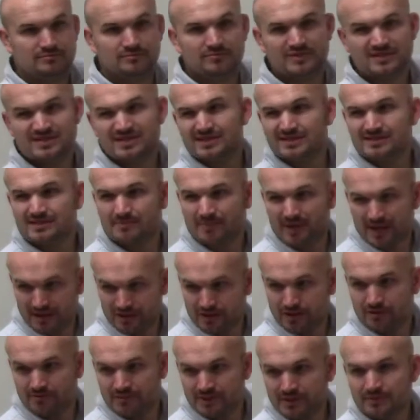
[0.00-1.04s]
We say it's a
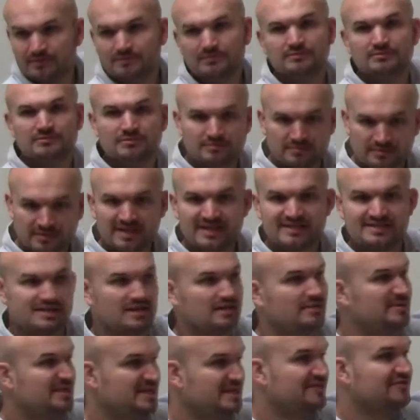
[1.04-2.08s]
polynomial. It's
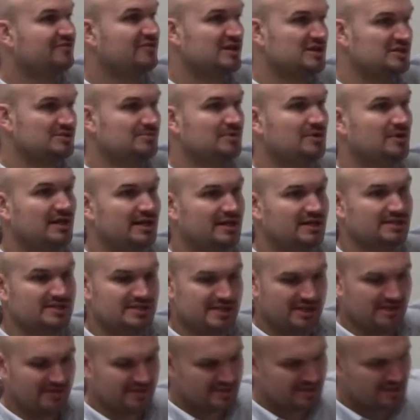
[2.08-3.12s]
going to be differentiable and
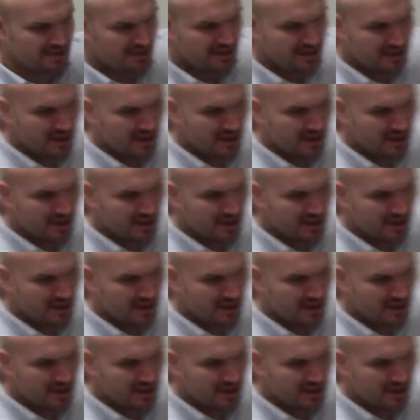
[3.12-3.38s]
continuous.